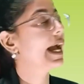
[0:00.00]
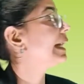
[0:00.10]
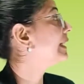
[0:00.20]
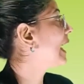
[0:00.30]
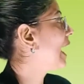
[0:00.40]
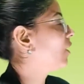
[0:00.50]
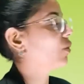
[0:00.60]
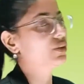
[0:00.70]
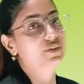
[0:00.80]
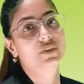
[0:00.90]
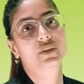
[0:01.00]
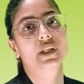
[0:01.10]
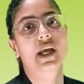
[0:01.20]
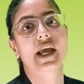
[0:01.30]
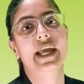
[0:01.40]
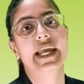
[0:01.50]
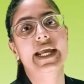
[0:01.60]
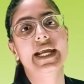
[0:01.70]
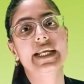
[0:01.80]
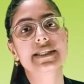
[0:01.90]
Nylon.
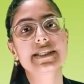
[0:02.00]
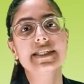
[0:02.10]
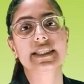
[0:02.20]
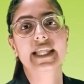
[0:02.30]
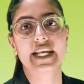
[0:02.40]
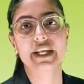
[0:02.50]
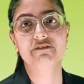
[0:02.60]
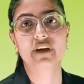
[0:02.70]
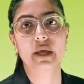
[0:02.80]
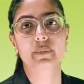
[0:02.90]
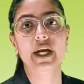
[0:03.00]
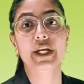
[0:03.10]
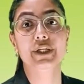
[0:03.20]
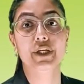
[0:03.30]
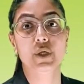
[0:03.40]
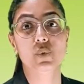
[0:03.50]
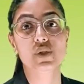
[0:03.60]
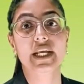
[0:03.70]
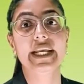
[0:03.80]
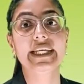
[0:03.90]
It is a synthetic fiber
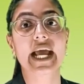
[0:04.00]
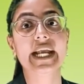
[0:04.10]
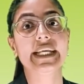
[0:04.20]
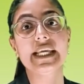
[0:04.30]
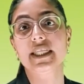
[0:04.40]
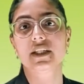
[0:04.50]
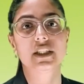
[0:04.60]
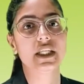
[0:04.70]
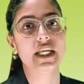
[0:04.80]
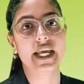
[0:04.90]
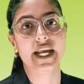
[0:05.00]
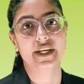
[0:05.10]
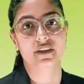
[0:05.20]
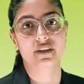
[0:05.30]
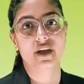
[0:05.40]
introduced in 1938